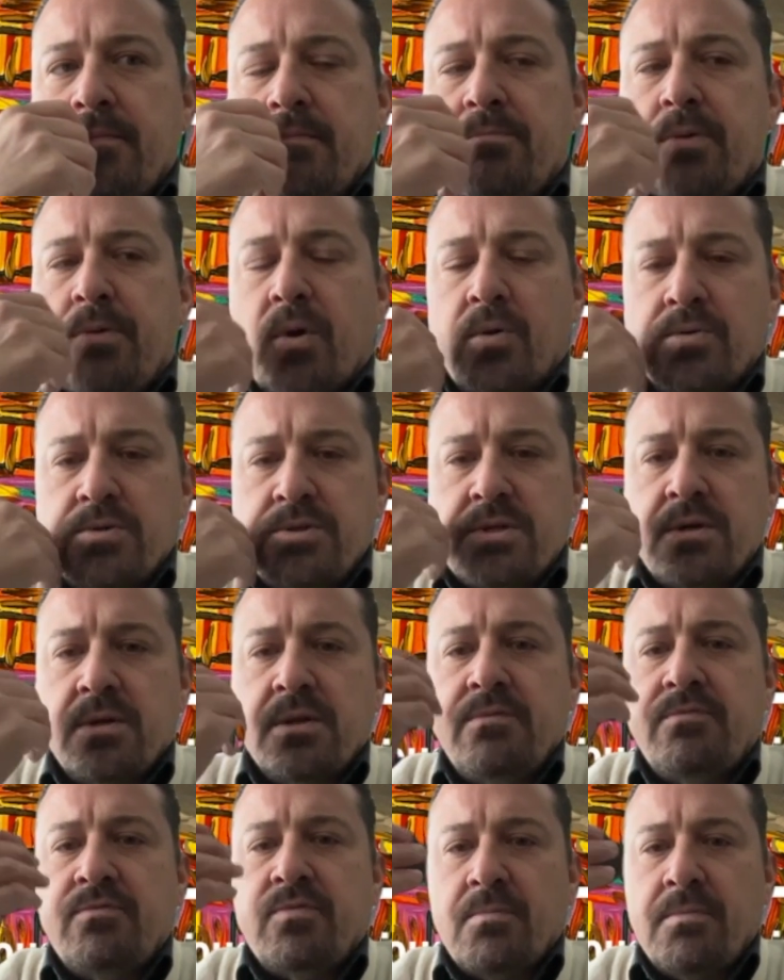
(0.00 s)

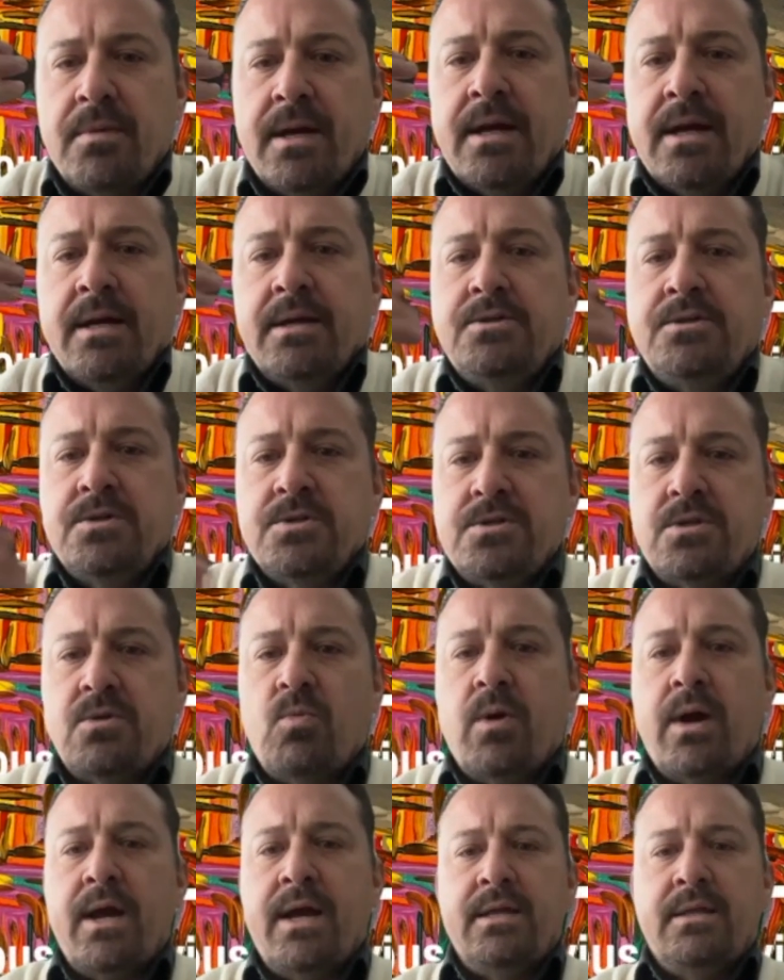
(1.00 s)
personally for me, just the
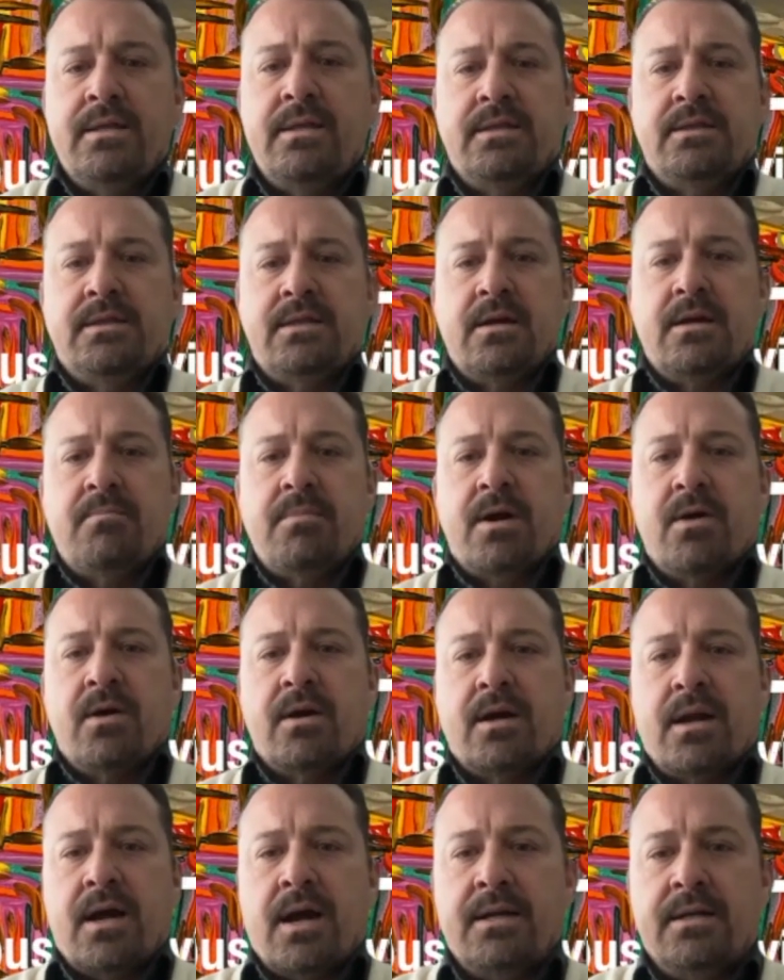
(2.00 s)
way that the
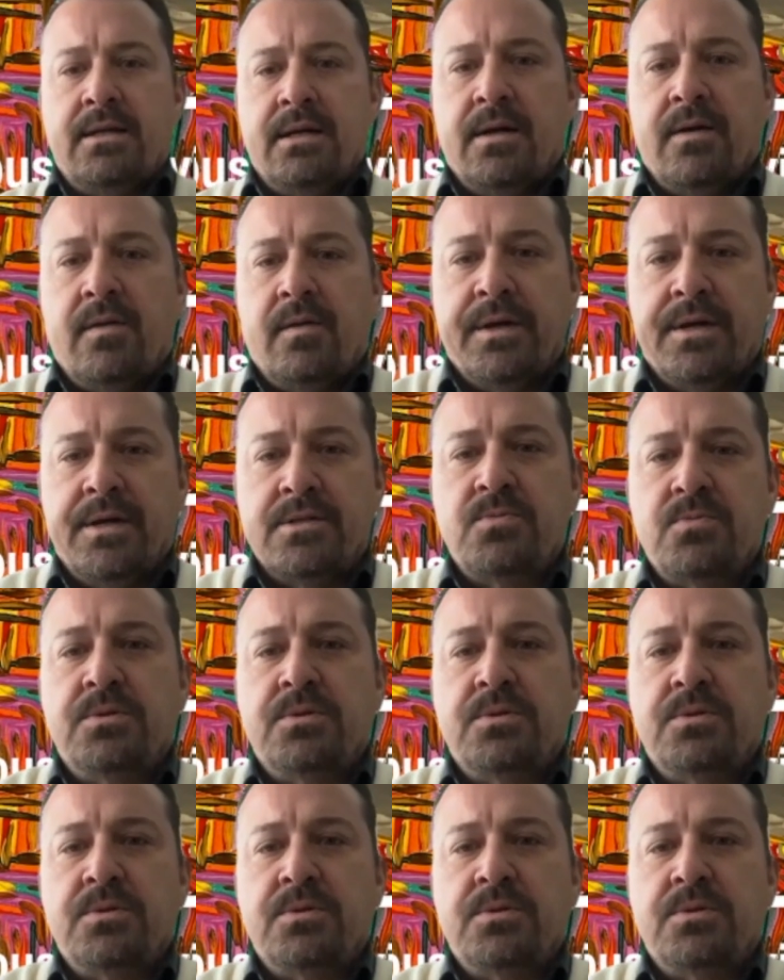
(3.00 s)
American ideal is,